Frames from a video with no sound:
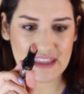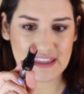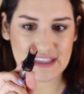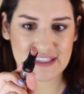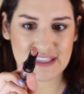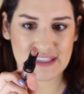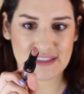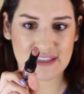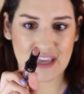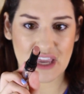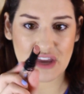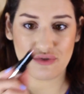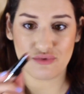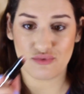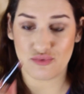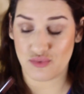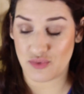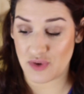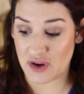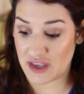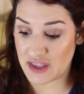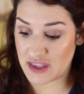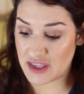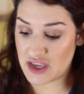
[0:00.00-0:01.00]
This is a
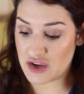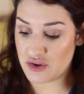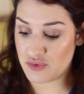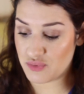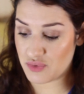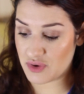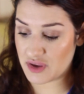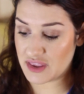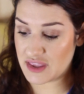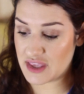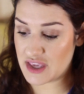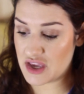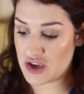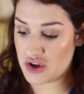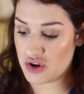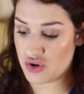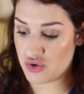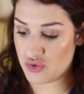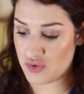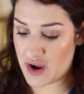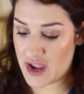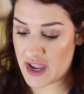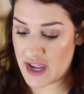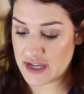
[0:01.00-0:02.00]
really, really
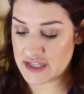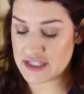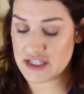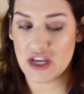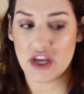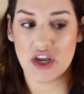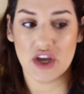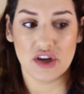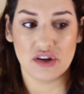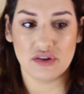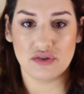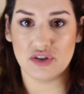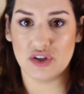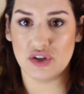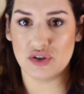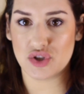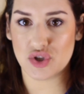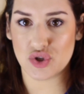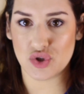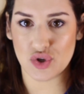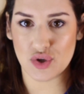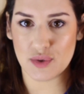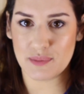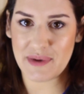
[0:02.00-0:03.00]
great
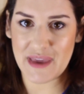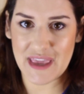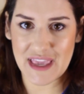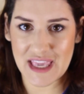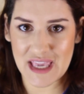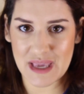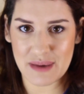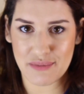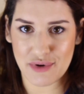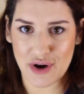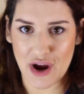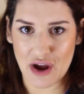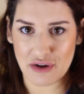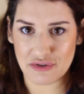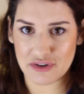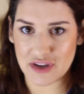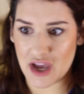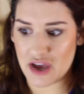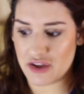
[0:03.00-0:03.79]
neutral pinky brown